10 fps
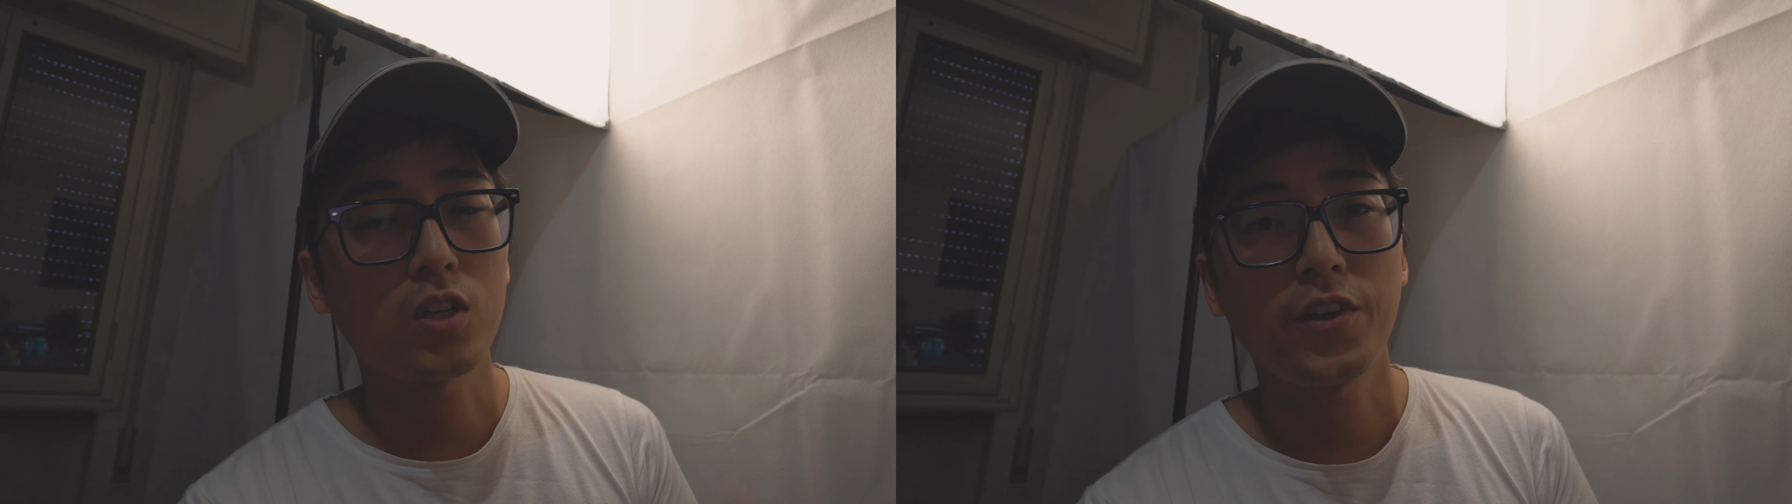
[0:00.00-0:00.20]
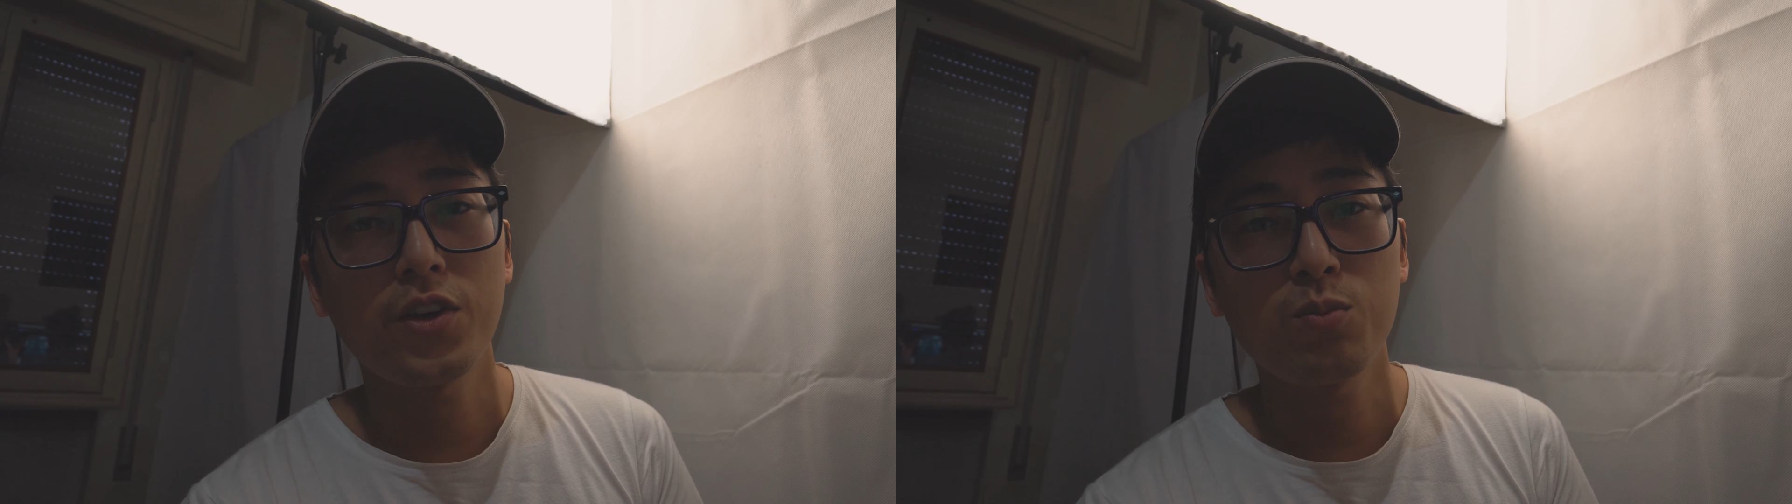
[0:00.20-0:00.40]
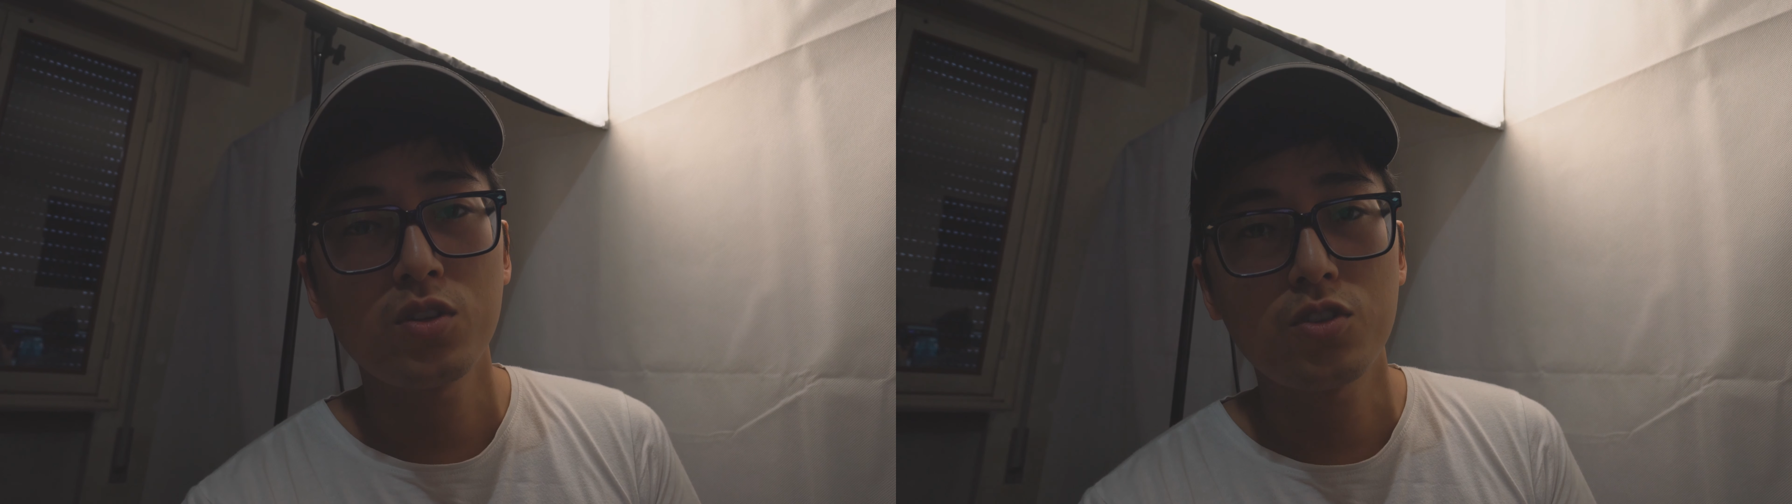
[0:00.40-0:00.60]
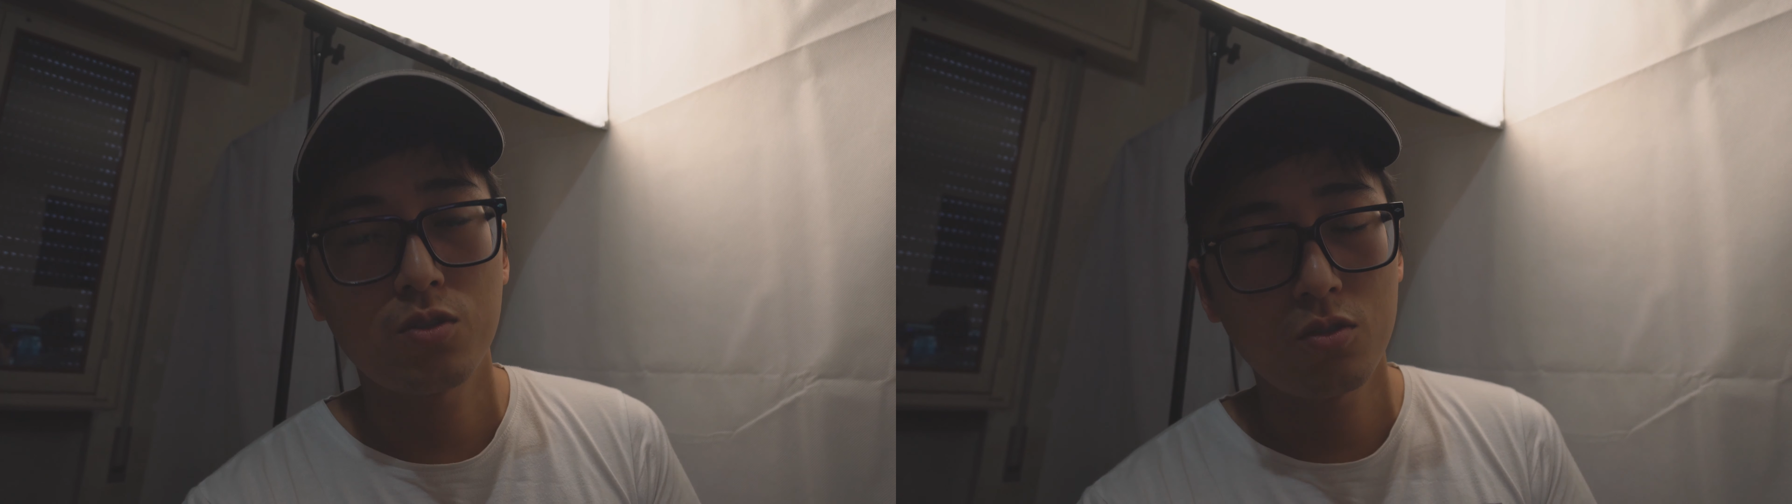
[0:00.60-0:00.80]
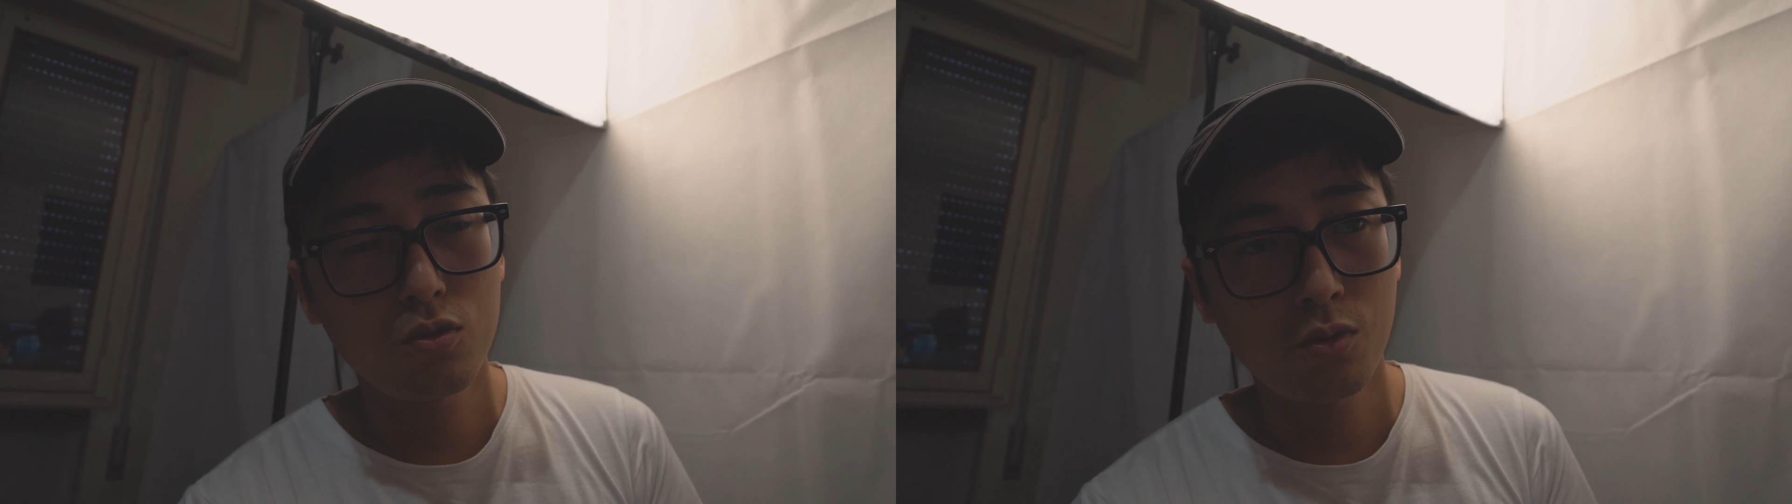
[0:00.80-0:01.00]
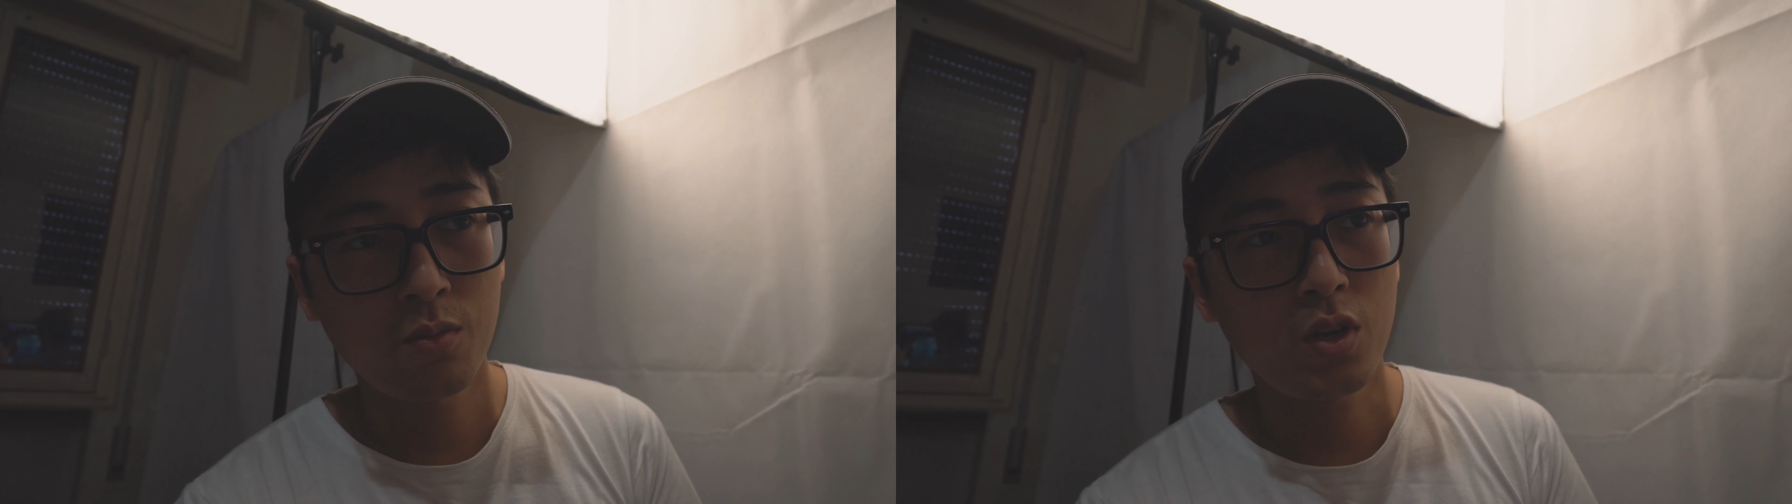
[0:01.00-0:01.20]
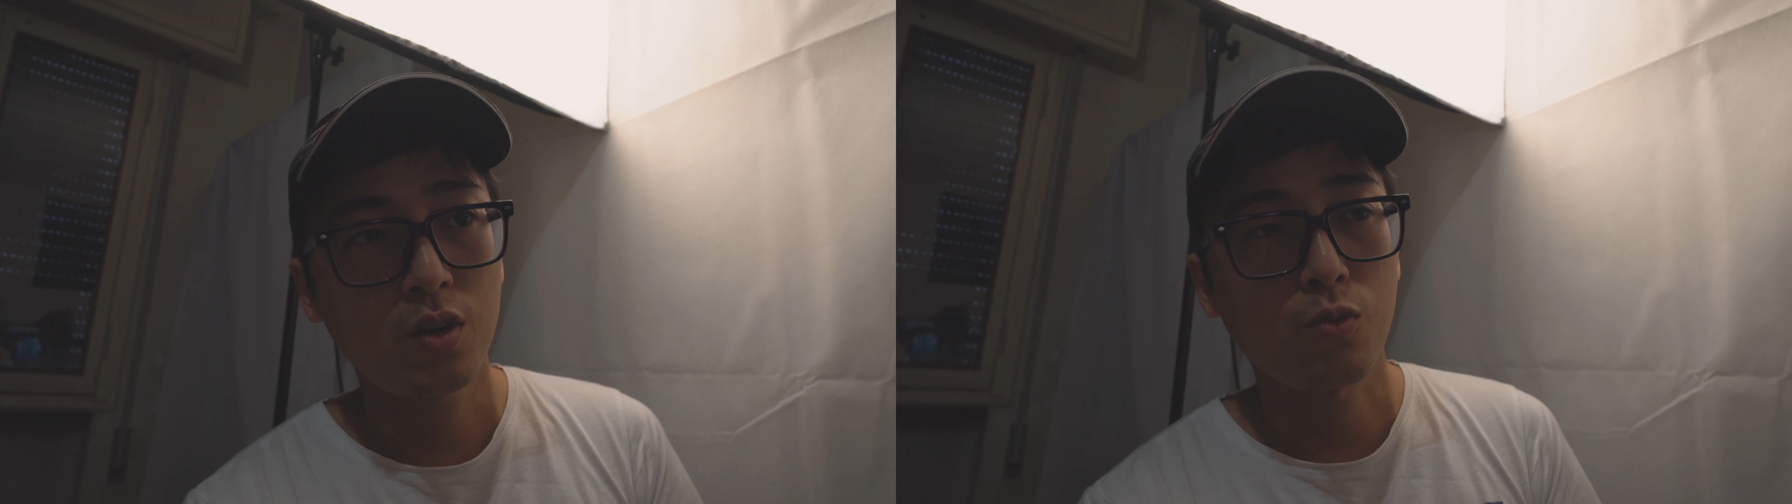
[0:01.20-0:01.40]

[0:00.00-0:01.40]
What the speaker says: clear image zoom